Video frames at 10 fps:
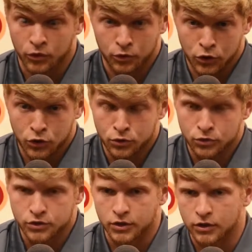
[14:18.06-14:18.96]

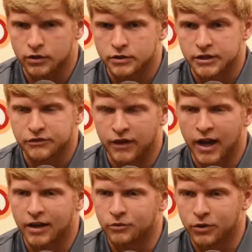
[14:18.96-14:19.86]
huge. They're
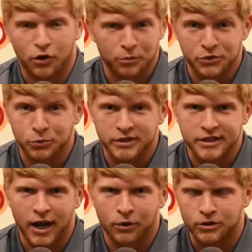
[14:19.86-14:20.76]
6'5". We call them the Twin
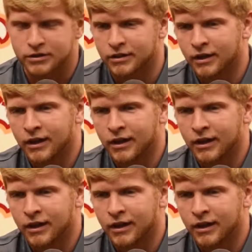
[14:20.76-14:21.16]
Towers.